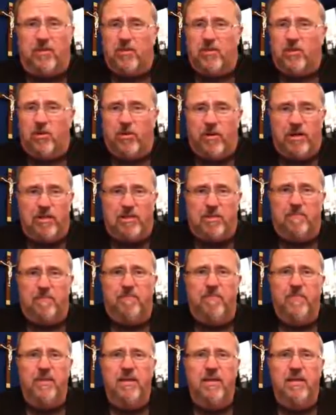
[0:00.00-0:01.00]
for tourism,
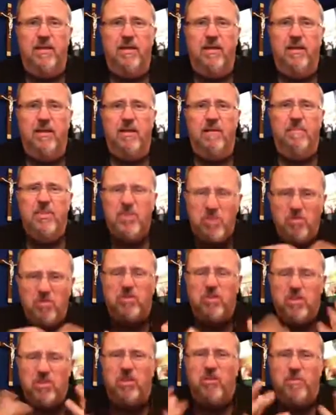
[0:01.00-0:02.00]
but you
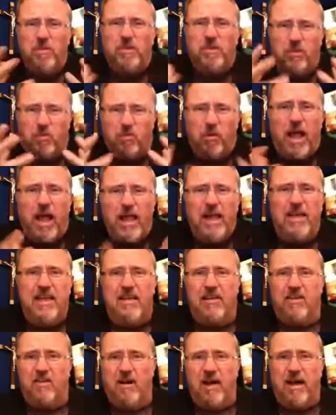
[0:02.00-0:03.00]
stood with the
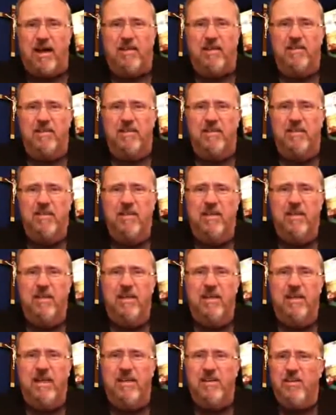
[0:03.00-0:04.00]
rioting crowds
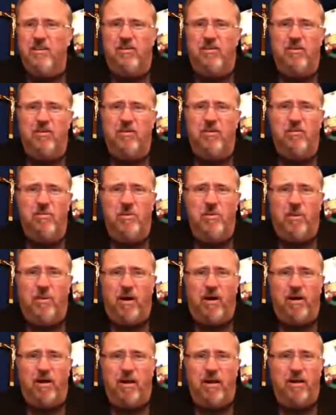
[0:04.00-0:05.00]
and you threw
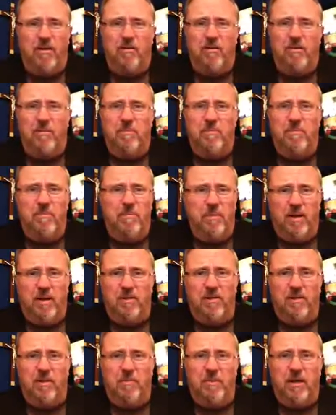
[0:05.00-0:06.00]
Mubarak under the,
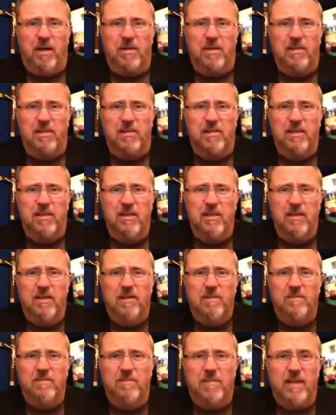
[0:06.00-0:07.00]
under the bus.
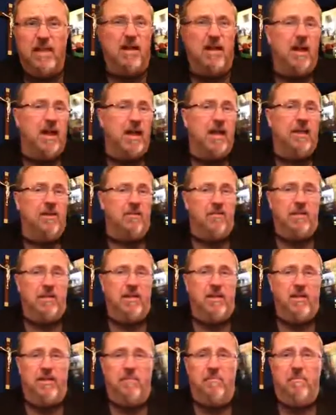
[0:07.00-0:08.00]
Now, I
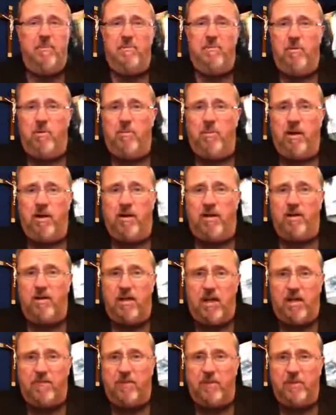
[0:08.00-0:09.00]
agree that Muammar
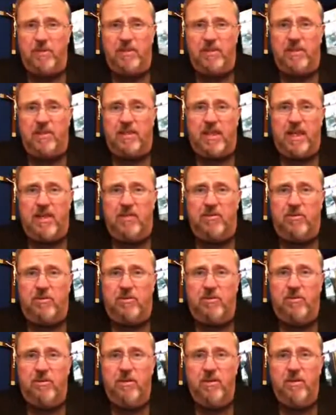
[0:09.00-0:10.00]
Gaddafi was a
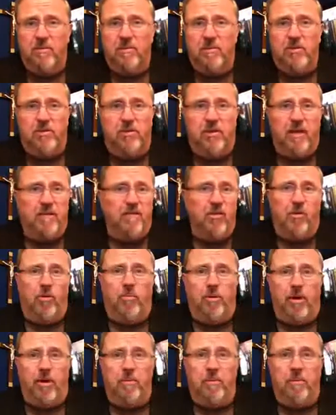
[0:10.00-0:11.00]
scoundrel shouldn't have no
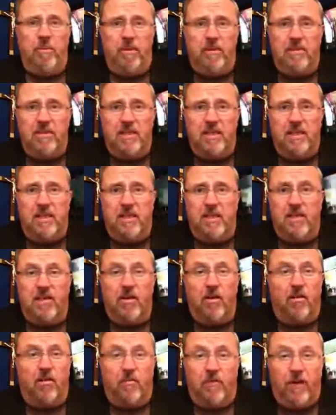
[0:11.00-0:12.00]
problem in sending
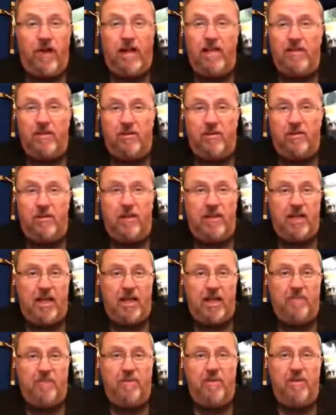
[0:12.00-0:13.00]
a no fly zone in to
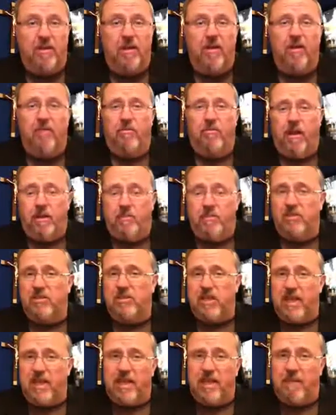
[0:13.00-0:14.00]
help the
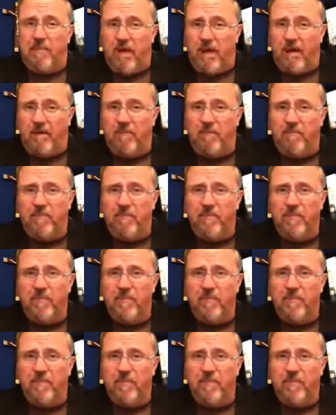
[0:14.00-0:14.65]
rebels take him out.